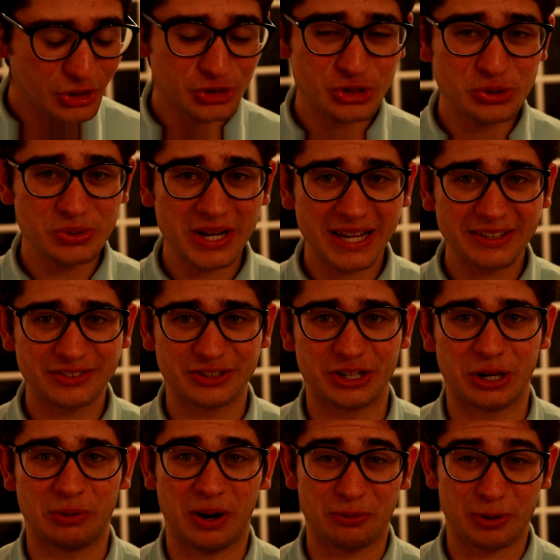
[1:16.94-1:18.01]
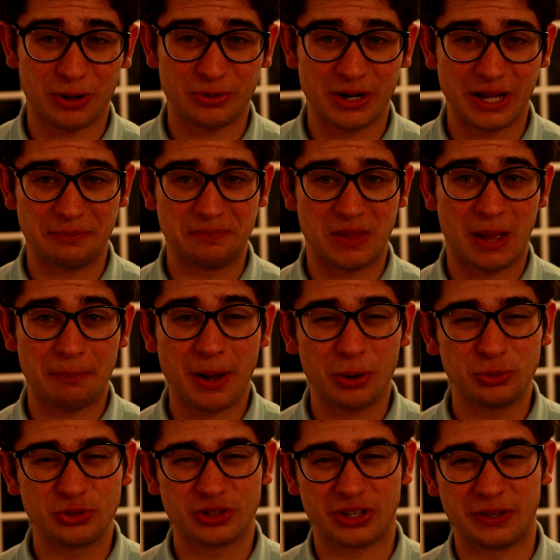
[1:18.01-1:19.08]
2 days ago, I wrote a
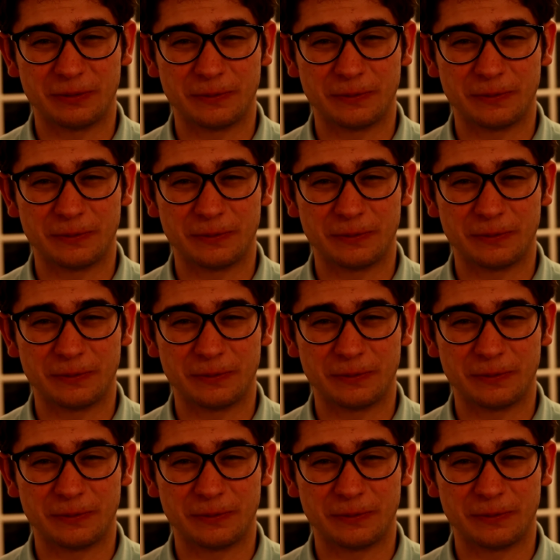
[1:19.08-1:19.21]
post on the